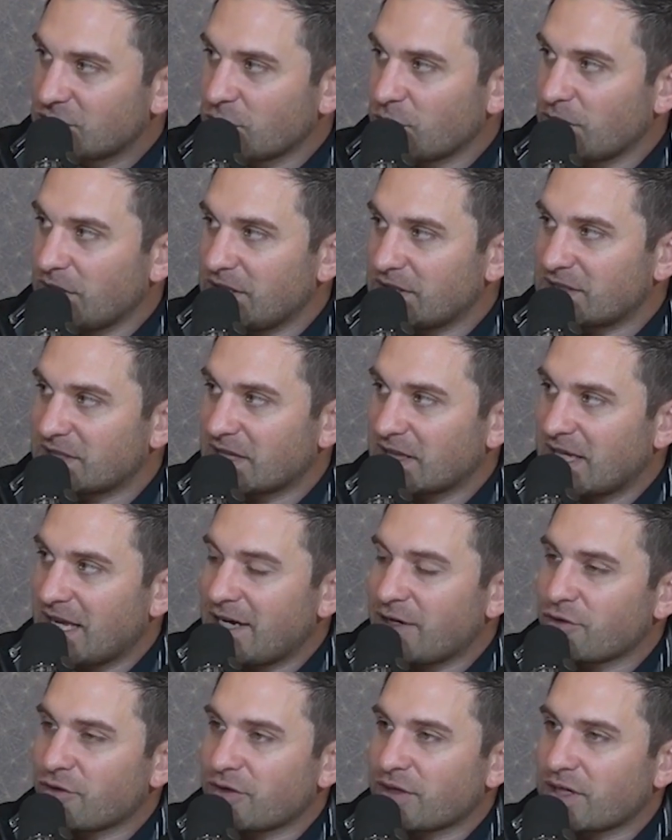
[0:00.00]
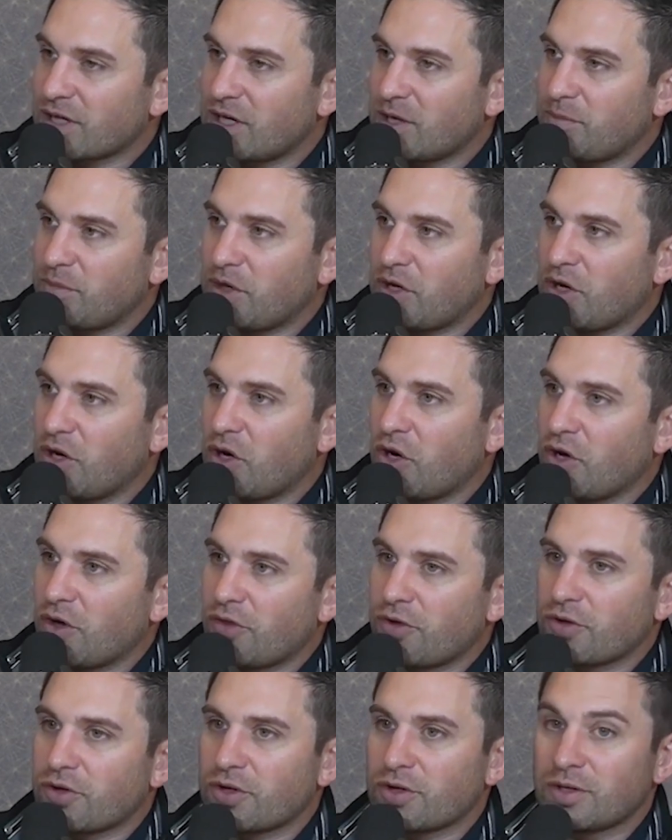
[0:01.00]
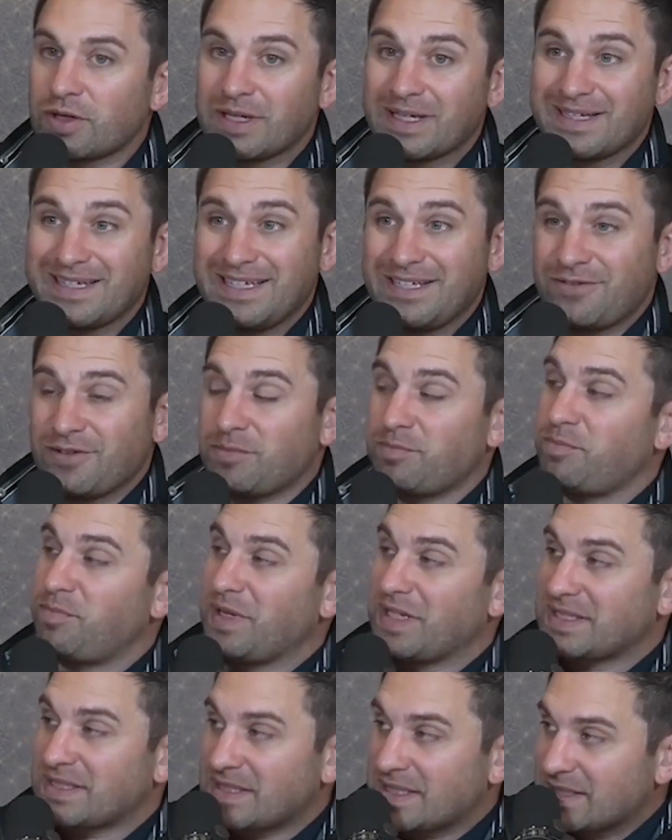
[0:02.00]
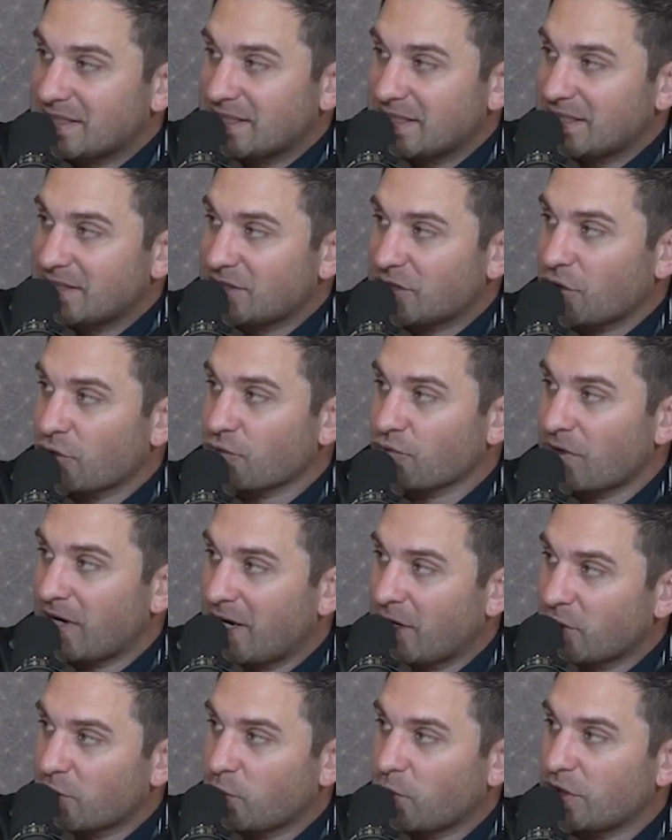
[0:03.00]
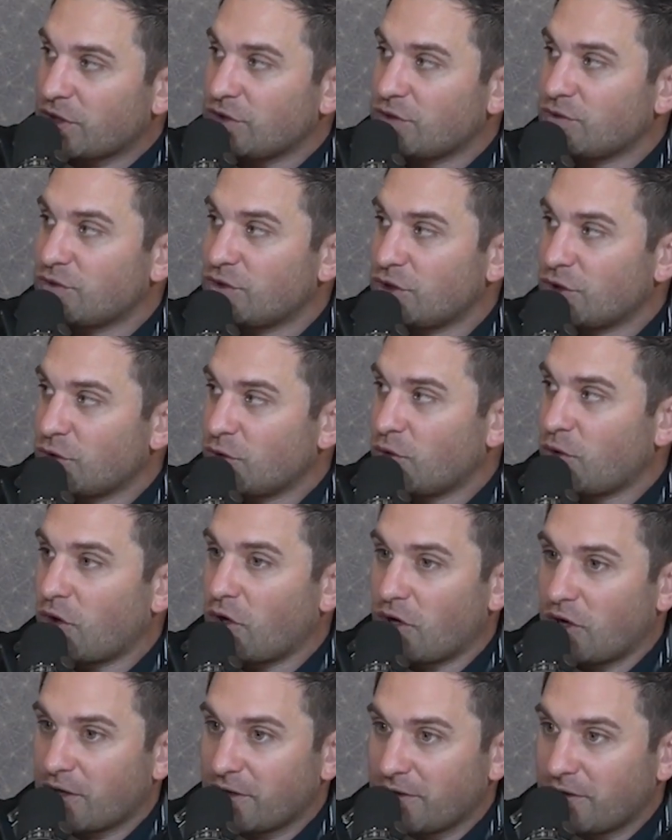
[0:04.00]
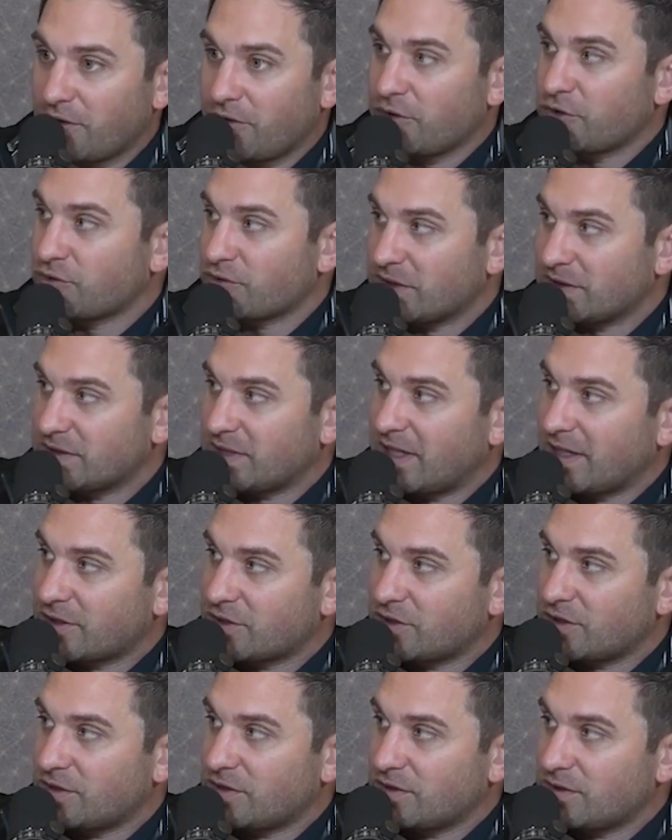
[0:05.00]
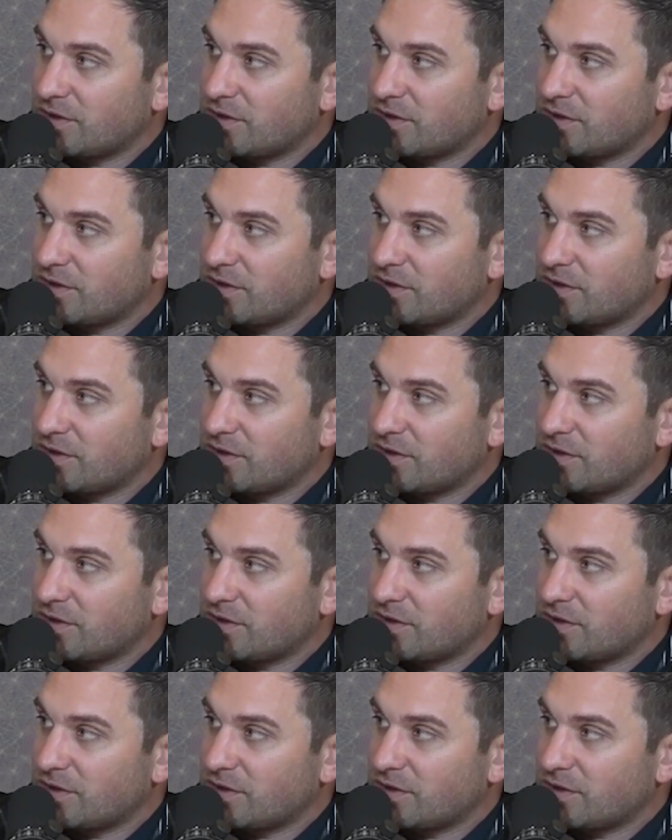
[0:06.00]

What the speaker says: So it's layering up other, even businesses around what you do on the transaction.